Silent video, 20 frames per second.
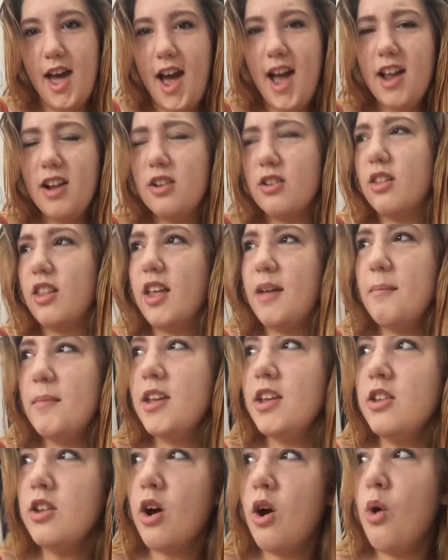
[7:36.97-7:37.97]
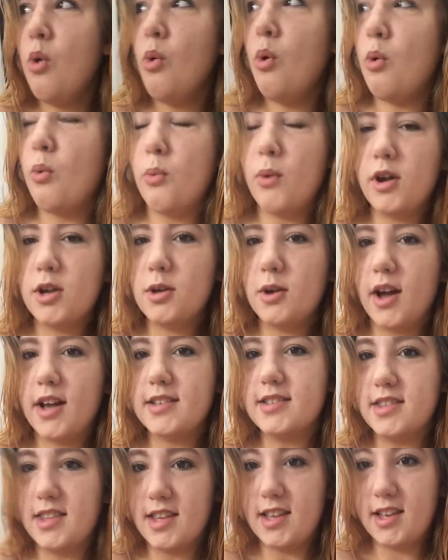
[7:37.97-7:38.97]
I don't know. Let me know what you
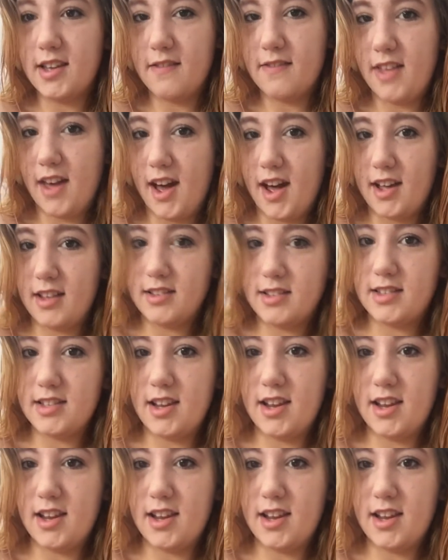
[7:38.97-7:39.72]
guys think of that